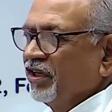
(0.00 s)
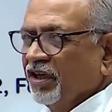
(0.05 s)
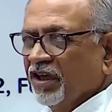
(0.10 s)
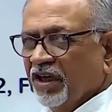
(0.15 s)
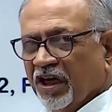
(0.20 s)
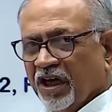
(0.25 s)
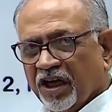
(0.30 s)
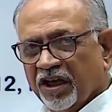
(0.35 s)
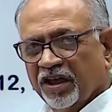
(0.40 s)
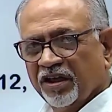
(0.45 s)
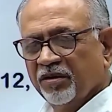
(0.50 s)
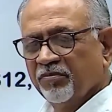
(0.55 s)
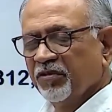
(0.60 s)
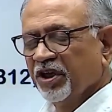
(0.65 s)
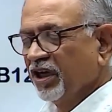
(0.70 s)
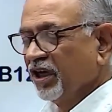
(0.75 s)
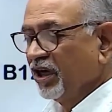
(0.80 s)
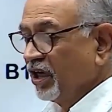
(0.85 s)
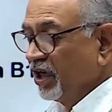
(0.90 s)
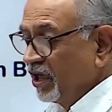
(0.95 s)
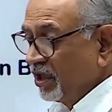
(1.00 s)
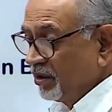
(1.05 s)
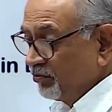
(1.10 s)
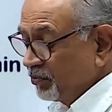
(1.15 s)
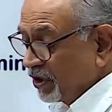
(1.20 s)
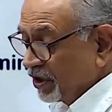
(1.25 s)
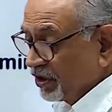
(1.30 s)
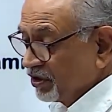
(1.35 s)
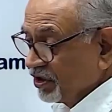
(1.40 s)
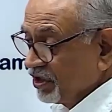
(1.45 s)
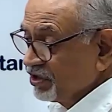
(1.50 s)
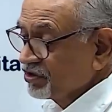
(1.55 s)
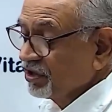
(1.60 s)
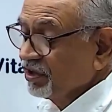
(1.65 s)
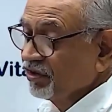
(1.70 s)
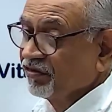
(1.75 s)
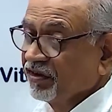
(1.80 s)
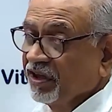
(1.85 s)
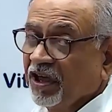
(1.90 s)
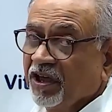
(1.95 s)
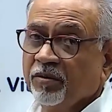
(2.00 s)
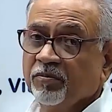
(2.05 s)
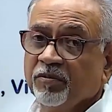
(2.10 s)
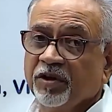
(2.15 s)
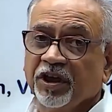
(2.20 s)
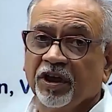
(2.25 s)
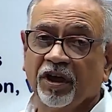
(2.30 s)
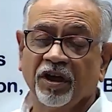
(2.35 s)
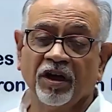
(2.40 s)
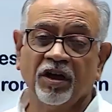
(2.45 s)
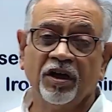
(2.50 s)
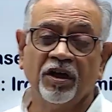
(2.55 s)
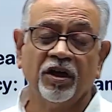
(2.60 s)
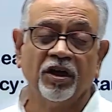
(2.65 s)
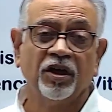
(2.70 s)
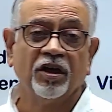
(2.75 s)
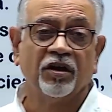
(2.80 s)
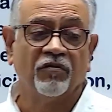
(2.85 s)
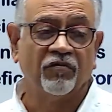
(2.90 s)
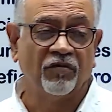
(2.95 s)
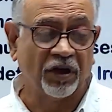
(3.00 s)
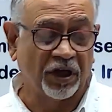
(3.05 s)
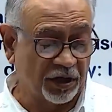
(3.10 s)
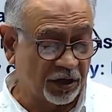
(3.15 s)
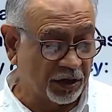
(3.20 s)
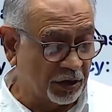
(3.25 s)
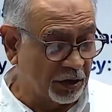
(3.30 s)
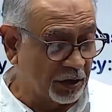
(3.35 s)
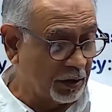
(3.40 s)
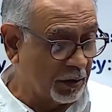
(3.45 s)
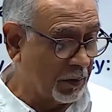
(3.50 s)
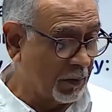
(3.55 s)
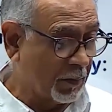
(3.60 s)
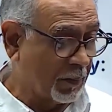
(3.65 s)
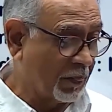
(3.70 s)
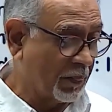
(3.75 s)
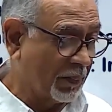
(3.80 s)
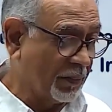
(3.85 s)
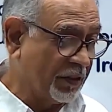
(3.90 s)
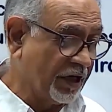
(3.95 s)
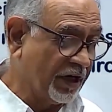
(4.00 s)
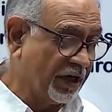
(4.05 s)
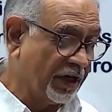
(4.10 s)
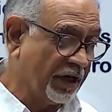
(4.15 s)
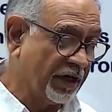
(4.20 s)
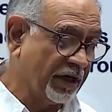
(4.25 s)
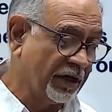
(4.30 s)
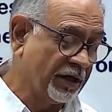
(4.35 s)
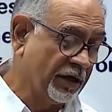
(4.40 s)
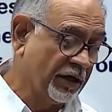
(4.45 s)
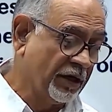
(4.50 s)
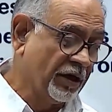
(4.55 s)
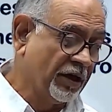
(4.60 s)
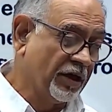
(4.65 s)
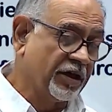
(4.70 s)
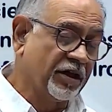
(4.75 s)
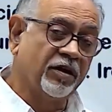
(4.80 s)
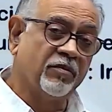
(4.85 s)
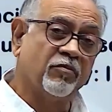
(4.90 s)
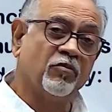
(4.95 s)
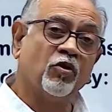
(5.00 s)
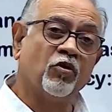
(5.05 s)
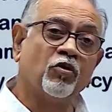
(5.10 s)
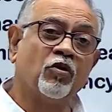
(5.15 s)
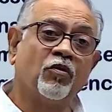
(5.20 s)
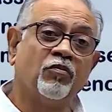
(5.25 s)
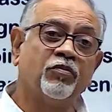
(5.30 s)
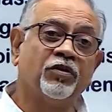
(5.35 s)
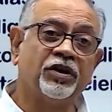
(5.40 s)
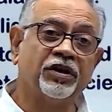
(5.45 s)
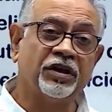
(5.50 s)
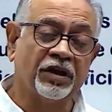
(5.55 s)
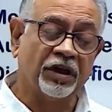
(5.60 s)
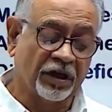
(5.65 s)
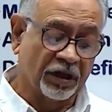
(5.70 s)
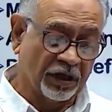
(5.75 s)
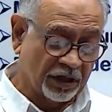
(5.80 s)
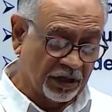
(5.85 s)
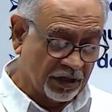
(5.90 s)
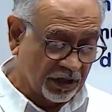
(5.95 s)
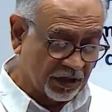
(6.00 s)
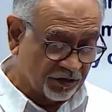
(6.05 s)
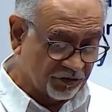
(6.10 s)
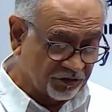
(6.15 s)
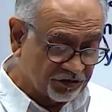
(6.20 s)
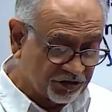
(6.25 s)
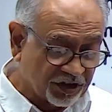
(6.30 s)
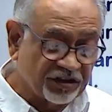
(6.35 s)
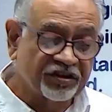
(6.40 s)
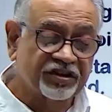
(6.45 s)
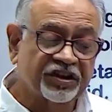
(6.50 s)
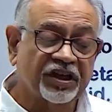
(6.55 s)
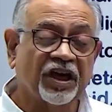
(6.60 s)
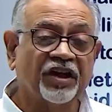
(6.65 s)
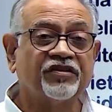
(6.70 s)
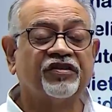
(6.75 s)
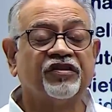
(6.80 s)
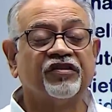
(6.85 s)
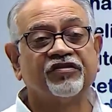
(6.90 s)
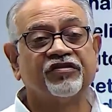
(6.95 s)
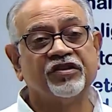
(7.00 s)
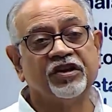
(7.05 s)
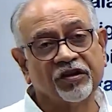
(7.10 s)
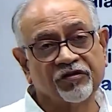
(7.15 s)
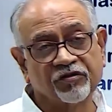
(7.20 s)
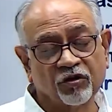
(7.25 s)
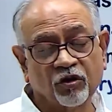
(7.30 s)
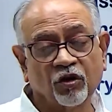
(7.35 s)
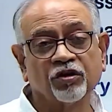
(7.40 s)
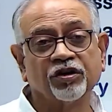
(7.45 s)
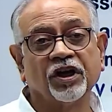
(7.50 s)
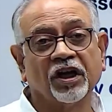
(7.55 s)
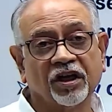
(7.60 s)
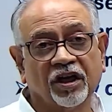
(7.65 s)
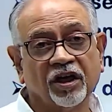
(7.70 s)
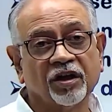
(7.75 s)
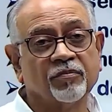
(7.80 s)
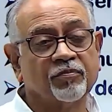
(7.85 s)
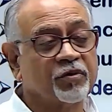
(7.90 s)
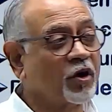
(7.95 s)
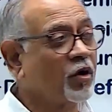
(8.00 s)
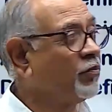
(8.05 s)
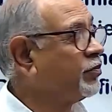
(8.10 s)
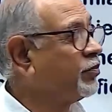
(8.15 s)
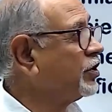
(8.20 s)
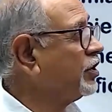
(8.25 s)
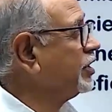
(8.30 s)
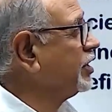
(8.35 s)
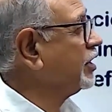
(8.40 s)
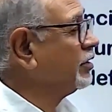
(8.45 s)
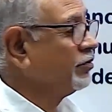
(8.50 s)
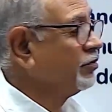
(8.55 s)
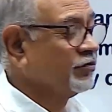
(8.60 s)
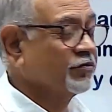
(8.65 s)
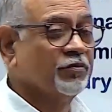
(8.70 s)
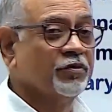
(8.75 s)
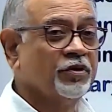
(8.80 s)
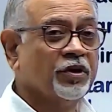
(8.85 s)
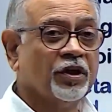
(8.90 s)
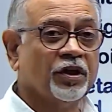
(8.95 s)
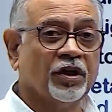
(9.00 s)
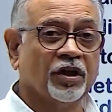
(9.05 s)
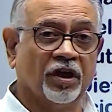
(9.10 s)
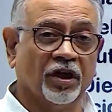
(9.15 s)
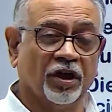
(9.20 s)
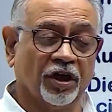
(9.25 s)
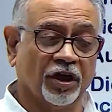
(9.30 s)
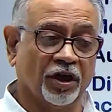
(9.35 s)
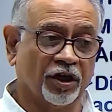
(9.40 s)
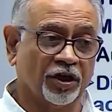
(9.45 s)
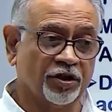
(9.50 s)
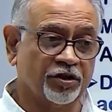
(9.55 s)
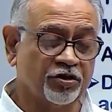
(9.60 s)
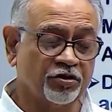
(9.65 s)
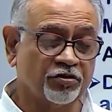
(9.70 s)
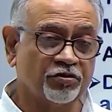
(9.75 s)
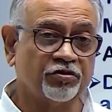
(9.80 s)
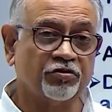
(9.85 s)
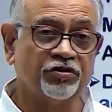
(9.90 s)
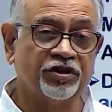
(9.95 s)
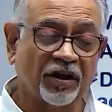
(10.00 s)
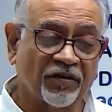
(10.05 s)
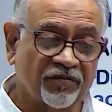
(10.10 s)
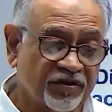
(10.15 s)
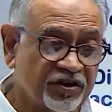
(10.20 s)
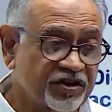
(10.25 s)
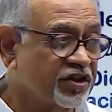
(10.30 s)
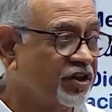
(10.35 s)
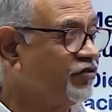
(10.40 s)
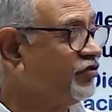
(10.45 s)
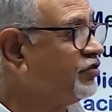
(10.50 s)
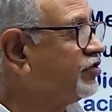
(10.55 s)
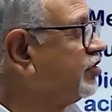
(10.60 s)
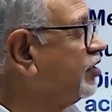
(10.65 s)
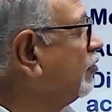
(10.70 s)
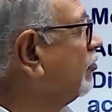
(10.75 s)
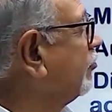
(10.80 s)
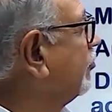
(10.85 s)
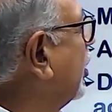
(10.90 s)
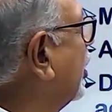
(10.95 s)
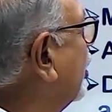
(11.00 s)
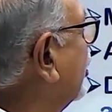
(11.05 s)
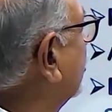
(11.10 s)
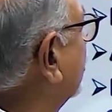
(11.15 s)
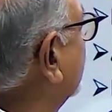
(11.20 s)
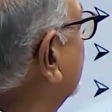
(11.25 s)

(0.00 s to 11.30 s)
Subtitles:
anemia and pernicious anemia, when the hemoglobin synthesis does not occur properly due to deficiency of iron,